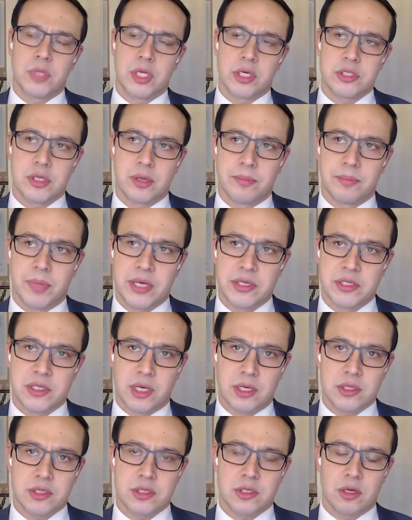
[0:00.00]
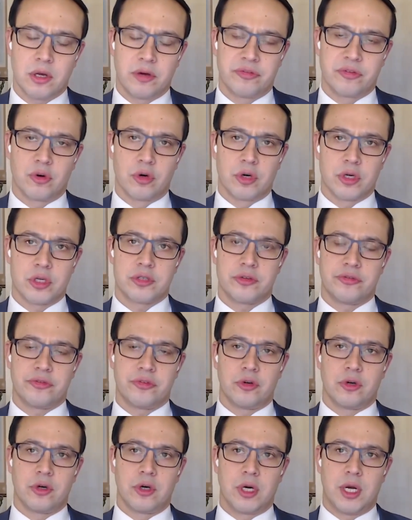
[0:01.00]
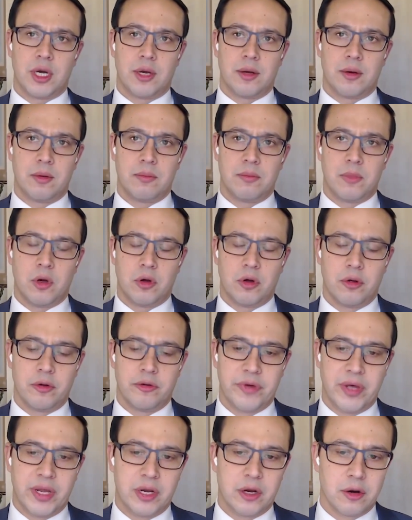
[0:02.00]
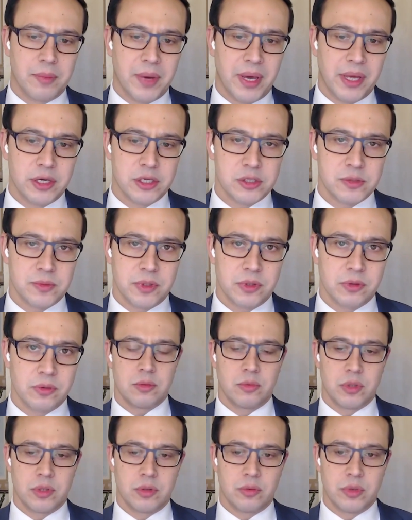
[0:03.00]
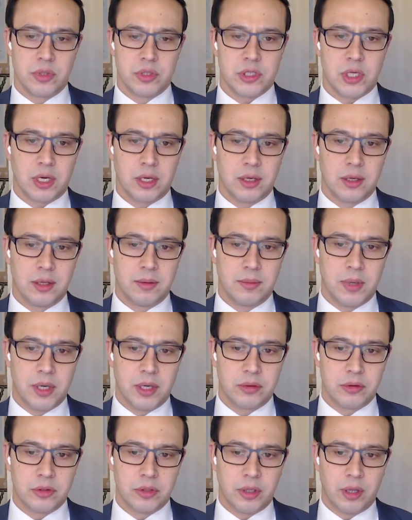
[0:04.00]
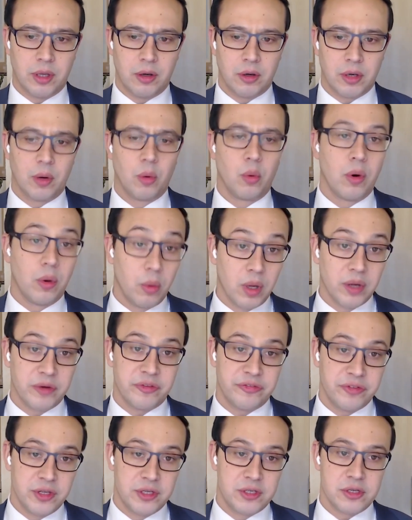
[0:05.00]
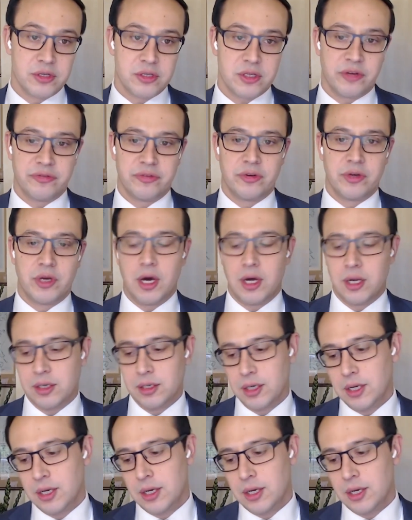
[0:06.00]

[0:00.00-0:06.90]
There's some basics, of course, for all vendor management where we're talking about, okay, well, what features have you got?